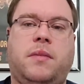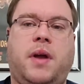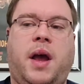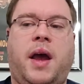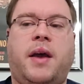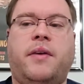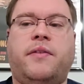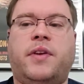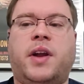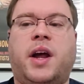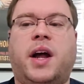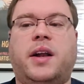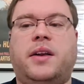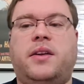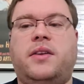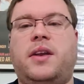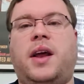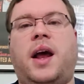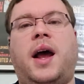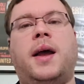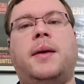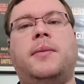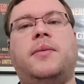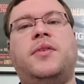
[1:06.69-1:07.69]
I have not,
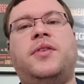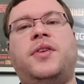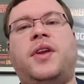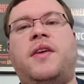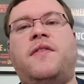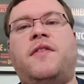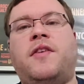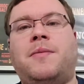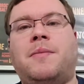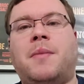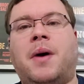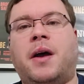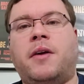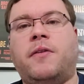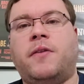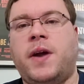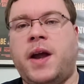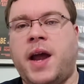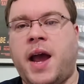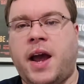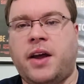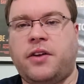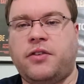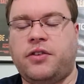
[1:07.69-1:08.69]
I am saving my
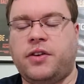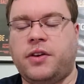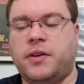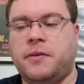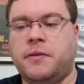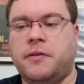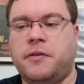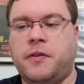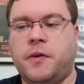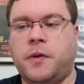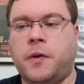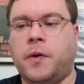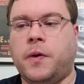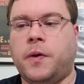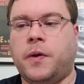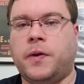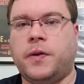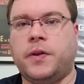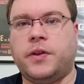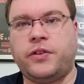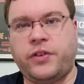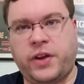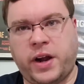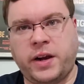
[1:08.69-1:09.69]
reaction for
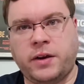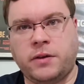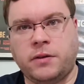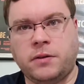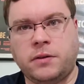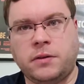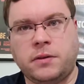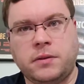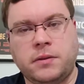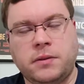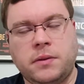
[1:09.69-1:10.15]
the channel.